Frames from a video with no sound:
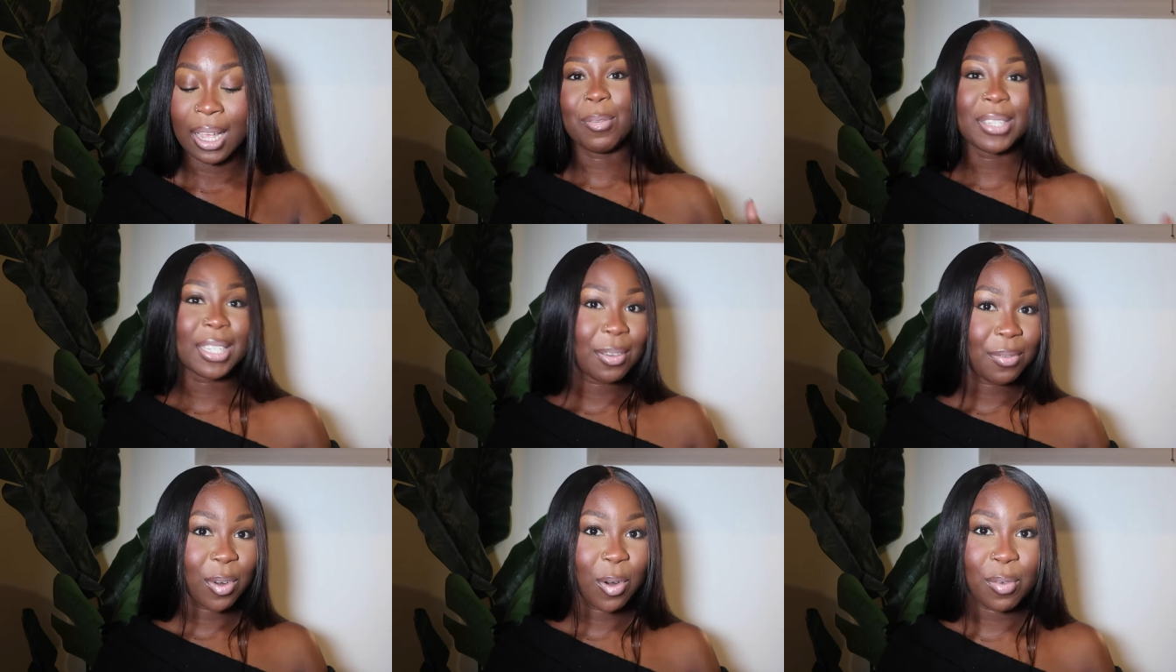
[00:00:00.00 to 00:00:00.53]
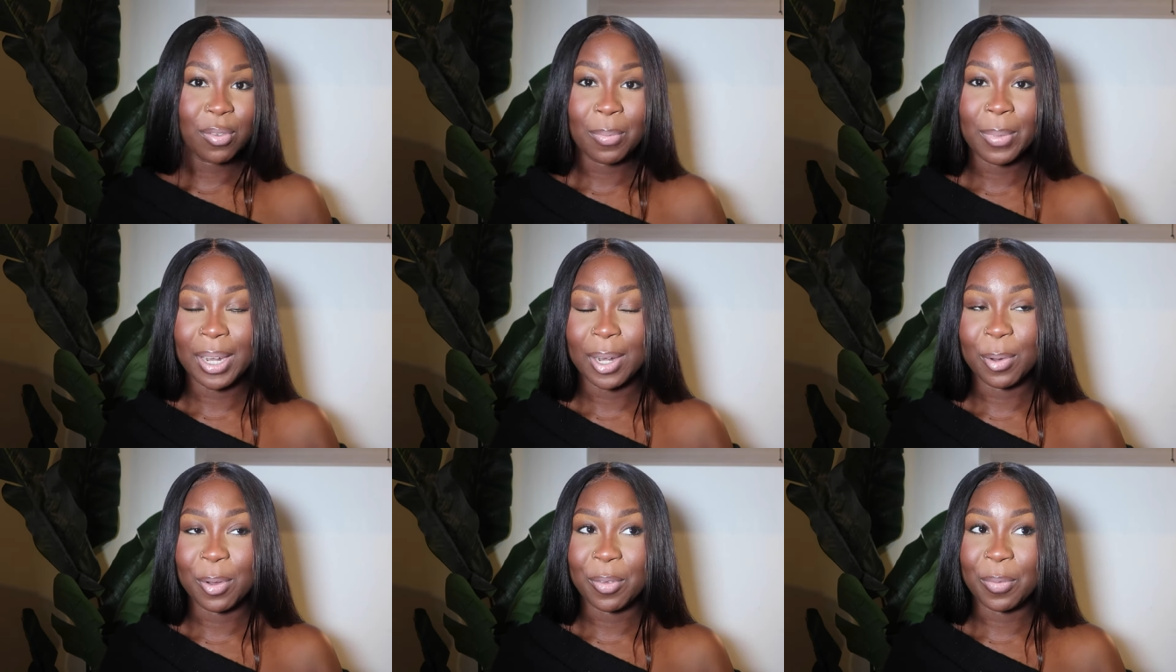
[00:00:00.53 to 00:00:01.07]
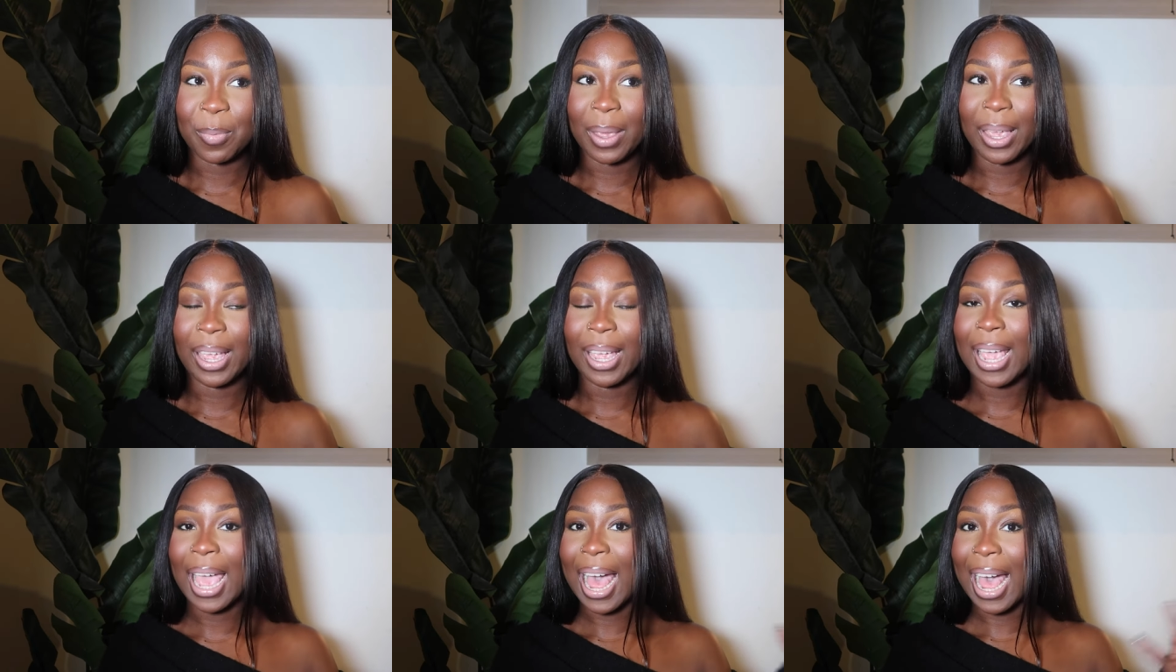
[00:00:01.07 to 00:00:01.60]
Obviously, if you're not familiar with
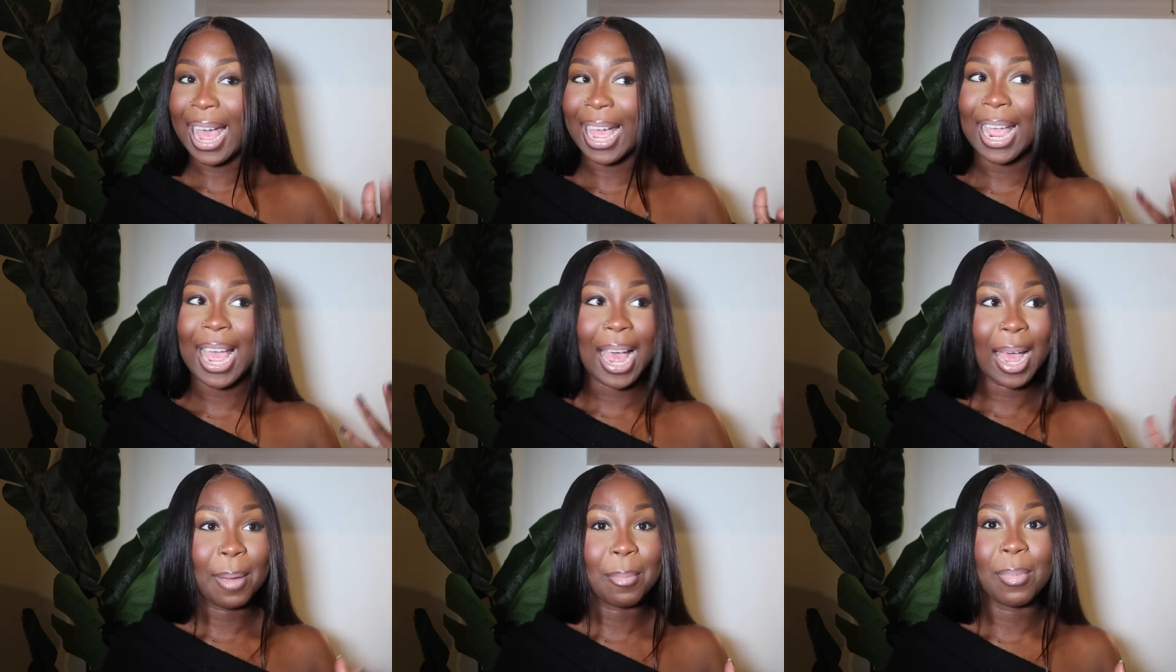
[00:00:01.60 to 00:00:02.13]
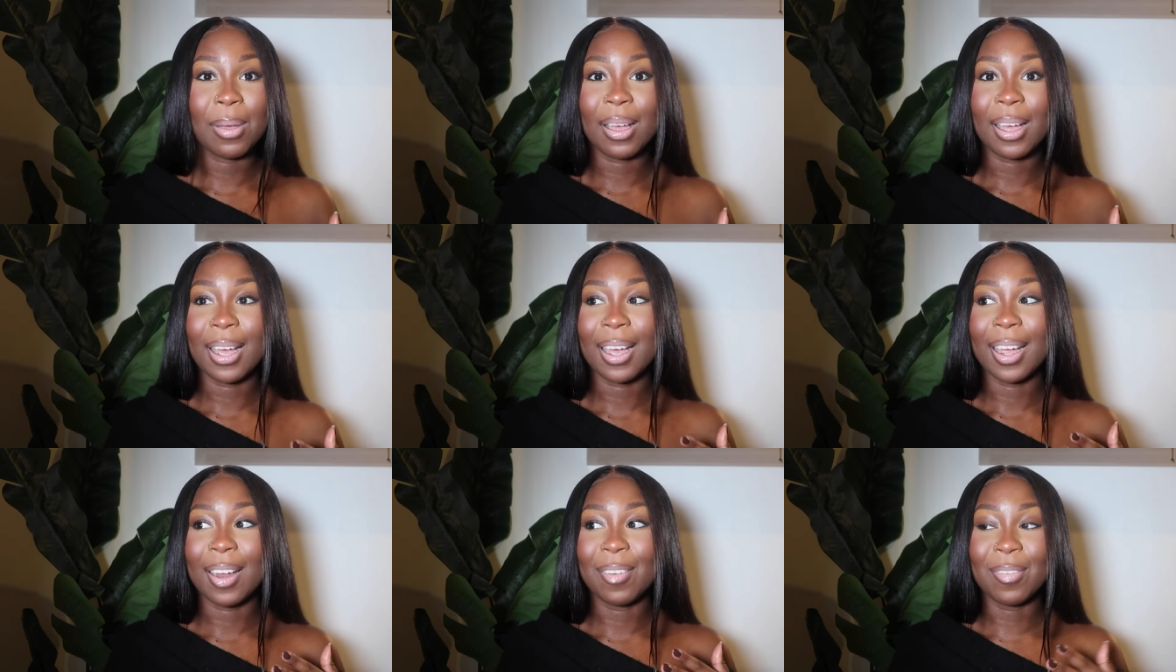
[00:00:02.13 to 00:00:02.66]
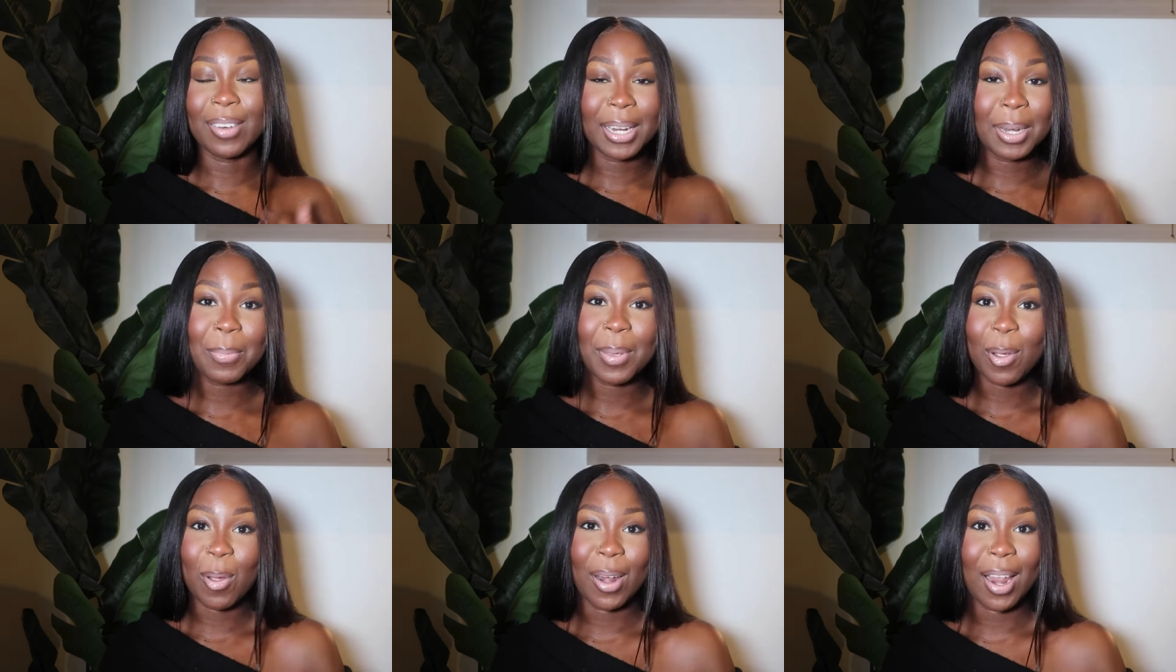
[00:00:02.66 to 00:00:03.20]
me, I am really
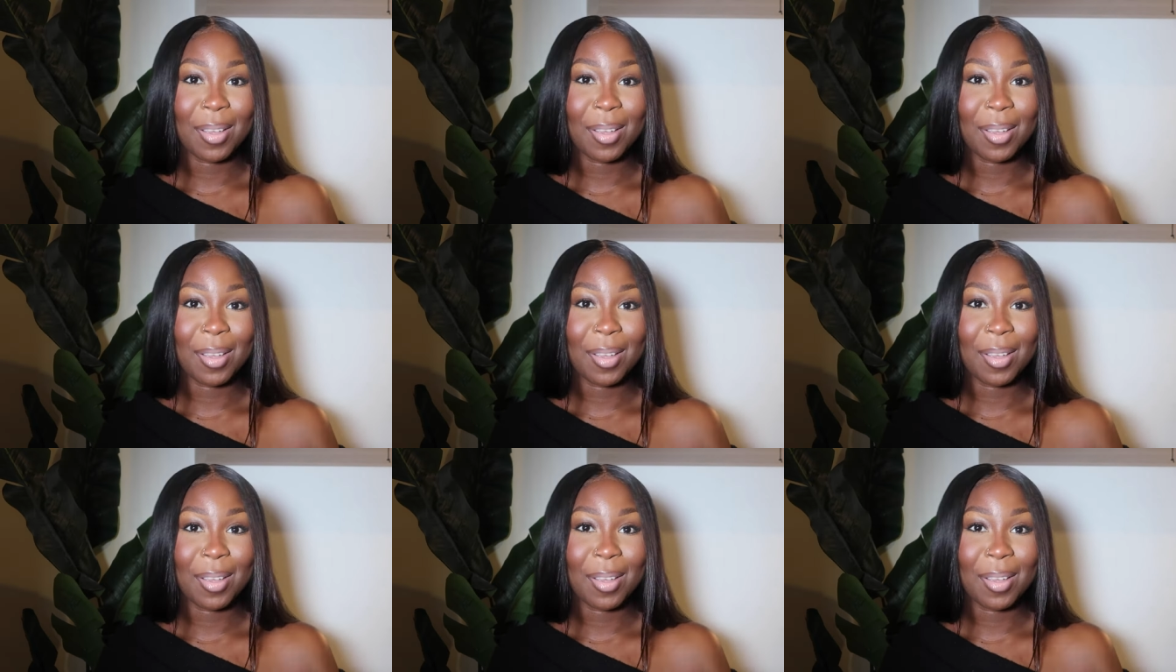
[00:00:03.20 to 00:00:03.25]
big on